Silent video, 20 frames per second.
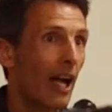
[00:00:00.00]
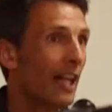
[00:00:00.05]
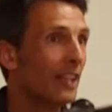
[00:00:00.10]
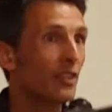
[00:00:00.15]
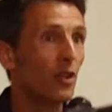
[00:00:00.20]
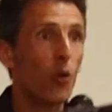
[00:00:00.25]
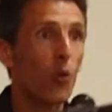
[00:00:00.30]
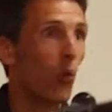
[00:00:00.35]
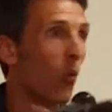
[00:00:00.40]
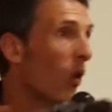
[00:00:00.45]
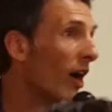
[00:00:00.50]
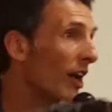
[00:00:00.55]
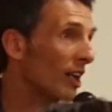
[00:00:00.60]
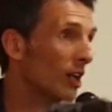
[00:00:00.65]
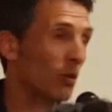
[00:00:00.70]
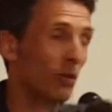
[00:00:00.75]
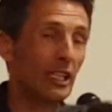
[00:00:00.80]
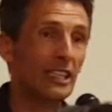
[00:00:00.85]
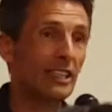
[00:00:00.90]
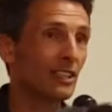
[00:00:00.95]
I don't want a
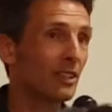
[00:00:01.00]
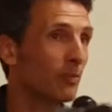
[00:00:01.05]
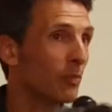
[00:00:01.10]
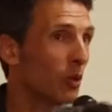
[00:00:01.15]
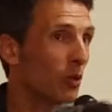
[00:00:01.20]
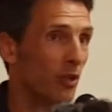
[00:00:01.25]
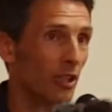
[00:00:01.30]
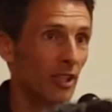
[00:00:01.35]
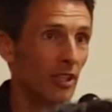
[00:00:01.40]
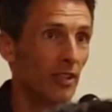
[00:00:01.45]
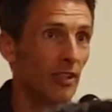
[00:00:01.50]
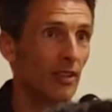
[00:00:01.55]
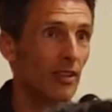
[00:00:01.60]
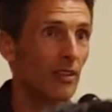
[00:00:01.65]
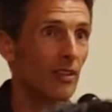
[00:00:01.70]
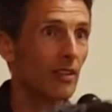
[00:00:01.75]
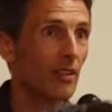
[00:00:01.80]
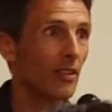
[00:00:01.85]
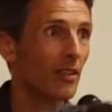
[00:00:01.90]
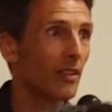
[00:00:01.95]
green smoothie.
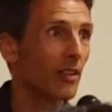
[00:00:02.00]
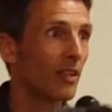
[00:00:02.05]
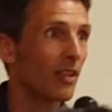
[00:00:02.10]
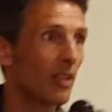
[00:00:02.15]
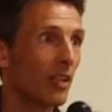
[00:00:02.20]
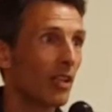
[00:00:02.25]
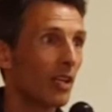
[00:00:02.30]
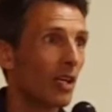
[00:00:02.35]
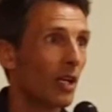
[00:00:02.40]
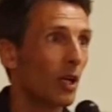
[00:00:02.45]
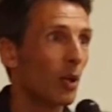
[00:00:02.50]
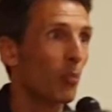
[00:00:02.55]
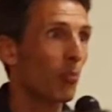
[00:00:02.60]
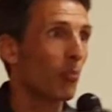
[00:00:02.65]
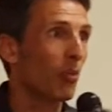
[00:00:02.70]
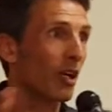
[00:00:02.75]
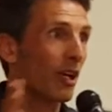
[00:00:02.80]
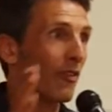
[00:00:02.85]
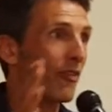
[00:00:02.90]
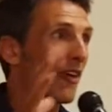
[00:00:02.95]

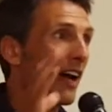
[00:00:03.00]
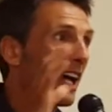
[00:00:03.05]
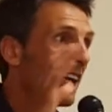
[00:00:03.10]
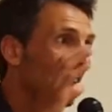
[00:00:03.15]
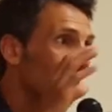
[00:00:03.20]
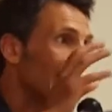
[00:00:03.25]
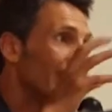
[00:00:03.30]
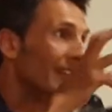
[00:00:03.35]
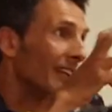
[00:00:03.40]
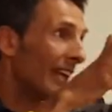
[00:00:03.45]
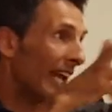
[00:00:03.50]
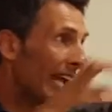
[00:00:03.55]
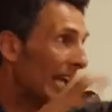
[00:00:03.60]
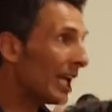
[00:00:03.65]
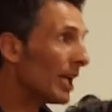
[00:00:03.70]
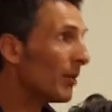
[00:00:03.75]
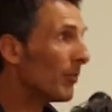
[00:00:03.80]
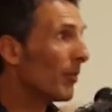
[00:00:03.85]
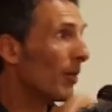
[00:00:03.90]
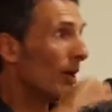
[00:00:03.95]
But if I can
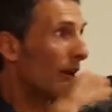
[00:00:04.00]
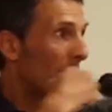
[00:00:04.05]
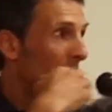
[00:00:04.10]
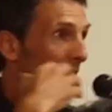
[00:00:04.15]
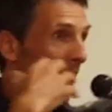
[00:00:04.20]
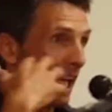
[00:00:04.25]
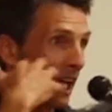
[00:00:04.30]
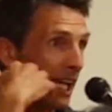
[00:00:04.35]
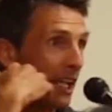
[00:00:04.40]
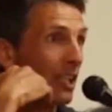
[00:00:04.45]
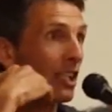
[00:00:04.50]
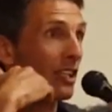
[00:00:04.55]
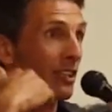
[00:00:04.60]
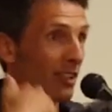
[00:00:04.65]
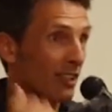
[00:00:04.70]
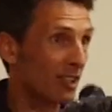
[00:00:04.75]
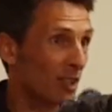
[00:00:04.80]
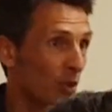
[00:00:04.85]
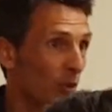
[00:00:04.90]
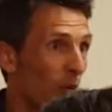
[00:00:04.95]
name and
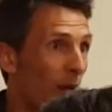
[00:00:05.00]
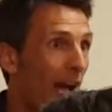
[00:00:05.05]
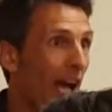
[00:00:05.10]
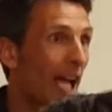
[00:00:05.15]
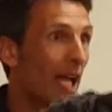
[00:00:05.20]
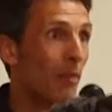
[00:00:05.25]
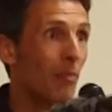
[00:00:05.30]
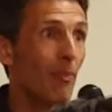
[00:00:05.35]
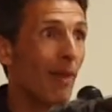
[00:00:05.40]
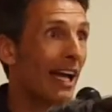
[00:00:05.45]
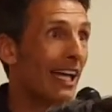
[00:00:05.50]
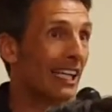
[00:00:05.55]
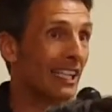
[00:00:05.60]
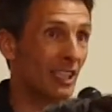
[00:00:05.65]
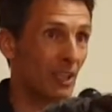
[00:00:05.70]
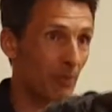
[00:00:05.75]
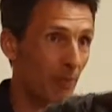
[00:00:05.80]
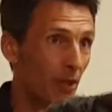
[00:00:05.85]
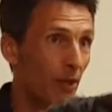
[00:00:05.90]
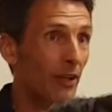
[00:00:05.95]
describe my
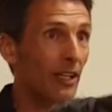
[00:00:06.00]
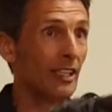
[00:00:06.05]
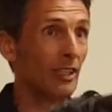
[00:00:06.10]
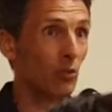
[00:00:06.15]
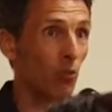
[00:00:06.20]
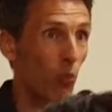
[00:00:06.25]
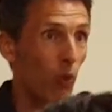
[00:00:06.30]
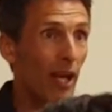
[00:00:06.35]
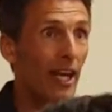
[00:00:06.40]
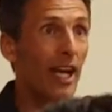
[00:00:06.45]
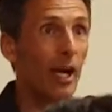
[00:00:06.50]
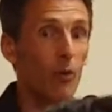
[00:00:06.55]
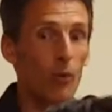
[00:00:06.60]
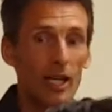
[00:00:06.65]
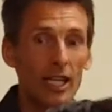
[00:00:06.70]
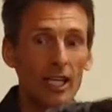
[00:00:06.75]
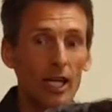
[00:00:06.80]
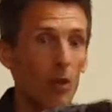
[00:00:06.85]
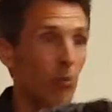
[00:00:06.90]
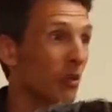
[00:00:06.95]
experience when I
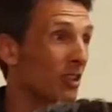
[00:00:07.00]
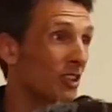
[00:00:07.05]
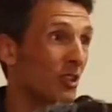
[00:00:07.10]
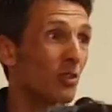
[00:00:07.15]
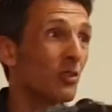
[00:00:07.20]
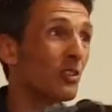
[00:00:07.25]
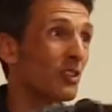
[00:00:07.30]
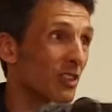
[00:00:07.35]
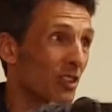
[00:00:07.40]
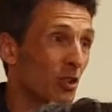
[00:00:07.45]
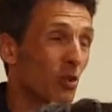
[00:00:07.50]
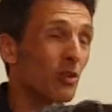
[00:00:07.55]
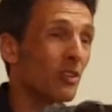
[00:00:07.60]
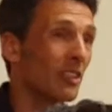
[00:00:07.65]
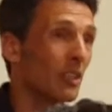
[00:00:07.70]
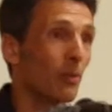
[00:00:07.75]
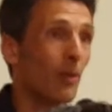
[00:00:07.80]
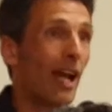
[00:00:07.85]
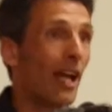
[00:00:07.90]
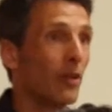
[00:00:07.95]
wake up, which is
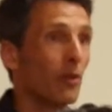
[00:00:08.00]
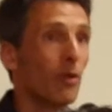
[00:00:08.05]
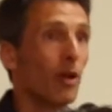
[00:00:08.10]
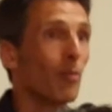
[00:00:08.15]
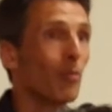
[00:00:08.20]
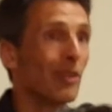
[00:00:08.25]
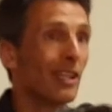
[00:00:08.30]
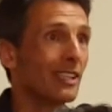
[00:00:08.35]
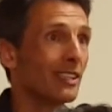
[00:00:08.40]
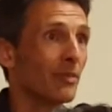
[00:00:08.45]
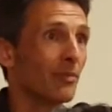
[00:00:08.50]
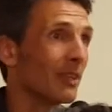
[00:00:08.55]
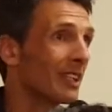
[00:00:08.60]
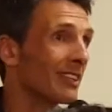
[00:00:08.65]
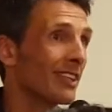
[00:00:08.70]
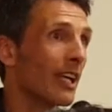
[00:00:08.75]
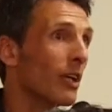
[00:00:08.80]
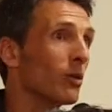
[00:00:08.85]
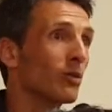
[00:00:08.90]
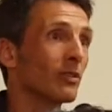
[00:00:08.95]
usually rather unpleasant
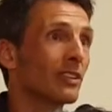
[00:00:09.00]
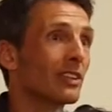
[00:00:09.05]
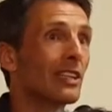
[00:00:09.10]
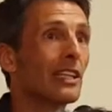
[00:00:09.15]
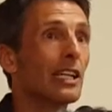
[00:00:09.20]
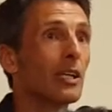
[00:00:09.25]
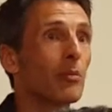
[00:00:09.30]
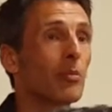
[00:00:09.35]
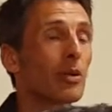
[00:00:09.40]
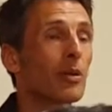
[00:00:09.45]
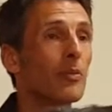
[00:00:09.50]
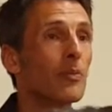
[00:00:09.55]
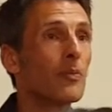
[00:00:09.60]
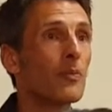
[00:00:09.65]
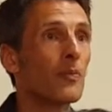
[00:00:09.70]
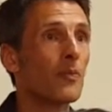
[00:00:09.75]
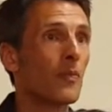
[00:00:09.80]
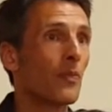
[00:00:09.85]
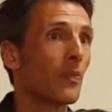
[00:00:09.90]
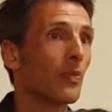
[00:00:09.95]
because I don't sleep.
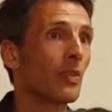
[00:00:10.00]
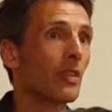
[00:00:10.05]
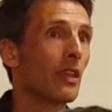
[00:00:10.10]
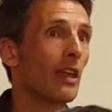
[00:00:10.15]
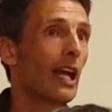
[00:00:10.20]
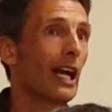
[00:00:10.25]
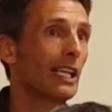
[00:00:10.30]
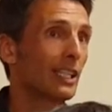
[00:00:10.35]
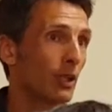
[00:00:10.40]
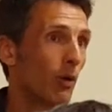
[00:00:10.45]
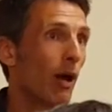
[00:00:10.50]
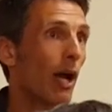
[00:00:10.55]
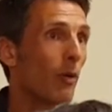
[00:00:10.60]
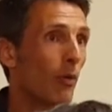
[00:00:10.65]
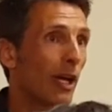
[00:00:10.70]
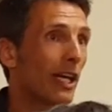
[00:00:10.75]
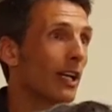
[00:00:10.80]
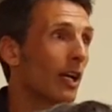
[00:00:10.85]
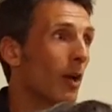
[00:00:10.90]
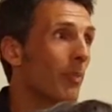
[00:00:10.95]
So I
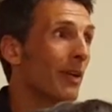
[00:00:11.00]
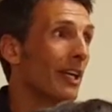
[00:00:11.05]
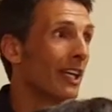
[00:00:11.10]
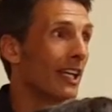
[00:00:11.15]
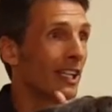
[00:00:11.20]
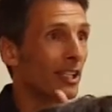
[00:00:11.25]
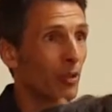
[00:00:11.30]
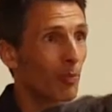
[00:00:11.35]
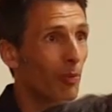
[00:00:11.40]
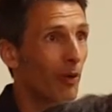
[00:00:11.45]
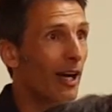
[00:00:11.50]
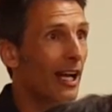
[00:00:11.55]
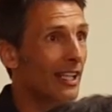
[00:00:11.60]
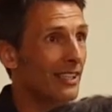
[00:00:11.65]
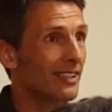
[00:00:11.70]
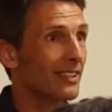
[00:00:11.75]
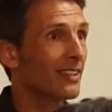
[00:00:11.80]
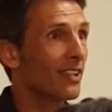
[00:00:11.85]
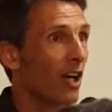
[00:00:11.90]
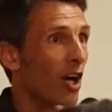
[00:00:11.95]
wake up in a
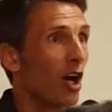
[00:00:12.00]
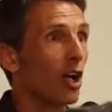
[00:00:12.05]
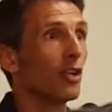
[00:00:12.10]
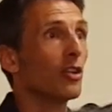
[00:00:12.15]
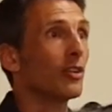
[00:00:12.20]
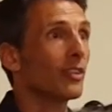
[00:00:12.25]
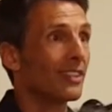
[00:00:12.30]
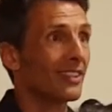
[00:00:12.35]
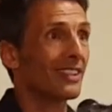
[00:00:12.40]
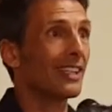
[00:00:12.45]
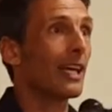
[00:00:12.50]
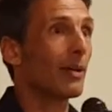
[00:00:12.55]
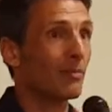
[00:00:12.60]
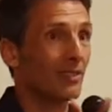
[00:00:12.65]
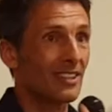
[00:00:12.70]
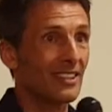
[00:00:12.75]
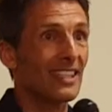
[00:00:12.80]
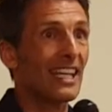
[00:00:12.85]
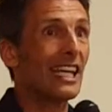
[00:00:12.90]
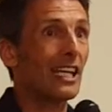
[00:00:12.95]
depressed,
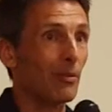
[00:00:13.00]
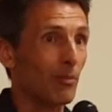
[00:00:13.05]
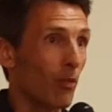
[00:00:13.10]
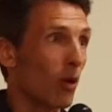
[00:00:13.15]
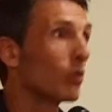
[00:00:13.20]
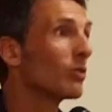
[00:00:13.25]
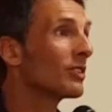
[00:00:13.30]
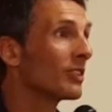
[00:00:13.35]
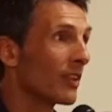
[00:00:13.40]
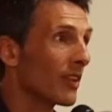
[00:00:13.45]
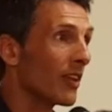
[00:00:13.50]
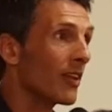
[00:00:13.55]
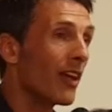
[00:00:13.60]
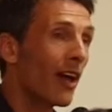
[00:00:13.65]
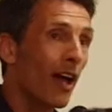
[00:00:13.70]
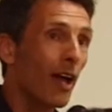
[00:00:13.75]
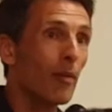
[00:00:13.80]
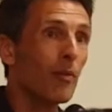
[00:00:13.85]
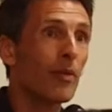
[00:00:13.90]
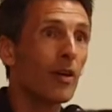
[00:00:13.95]
underslept state most of the
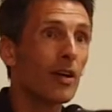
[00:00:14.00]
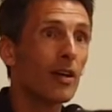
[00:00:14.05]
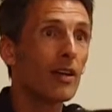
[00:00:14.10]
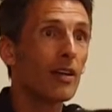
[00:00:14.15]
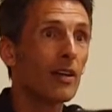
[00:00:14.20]
time.